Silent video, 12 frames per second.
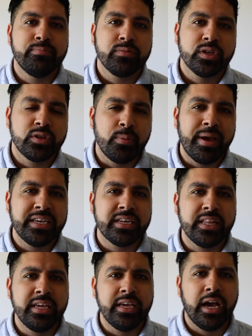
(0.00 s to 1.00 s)
So
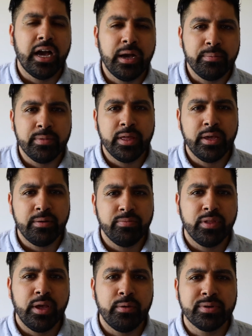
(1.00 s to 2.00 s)
basically,
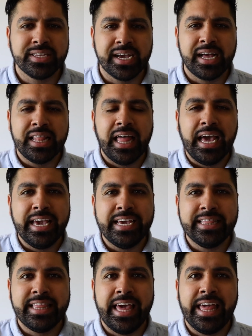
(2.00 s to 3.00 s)
it was a
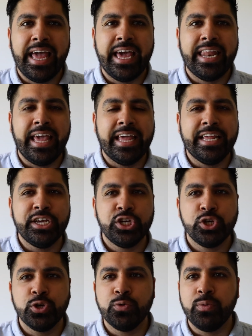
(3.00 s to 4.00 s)
client that had an
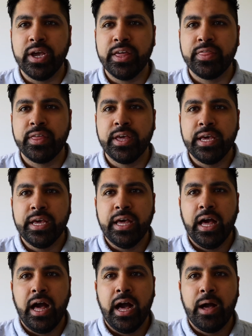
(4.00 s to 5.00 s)
issue with,
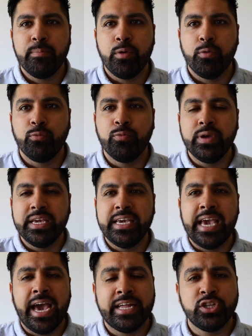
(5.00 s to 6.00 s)

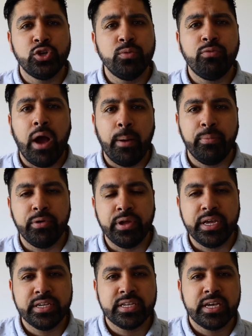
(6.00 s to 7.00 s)
he had two
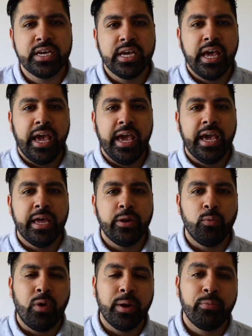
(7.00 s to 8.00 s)
properties,
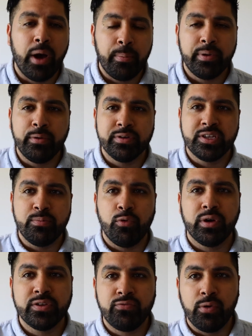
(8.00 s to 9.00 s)
and one property was in
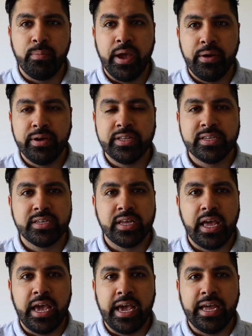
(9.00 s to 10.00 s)
mortgage forbearance,
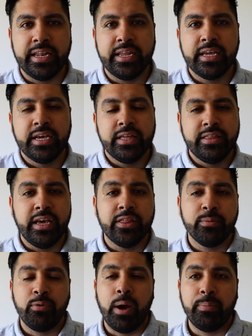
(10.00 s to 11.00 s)
and the
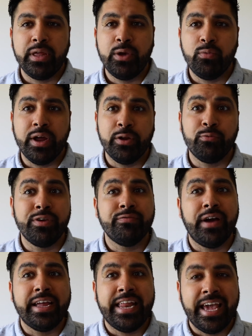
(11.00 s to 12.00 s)
other property he wanted to
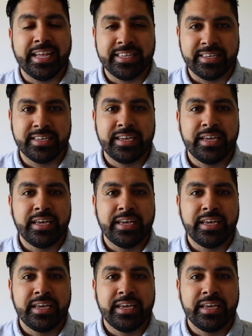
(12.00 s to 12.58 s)
refinance.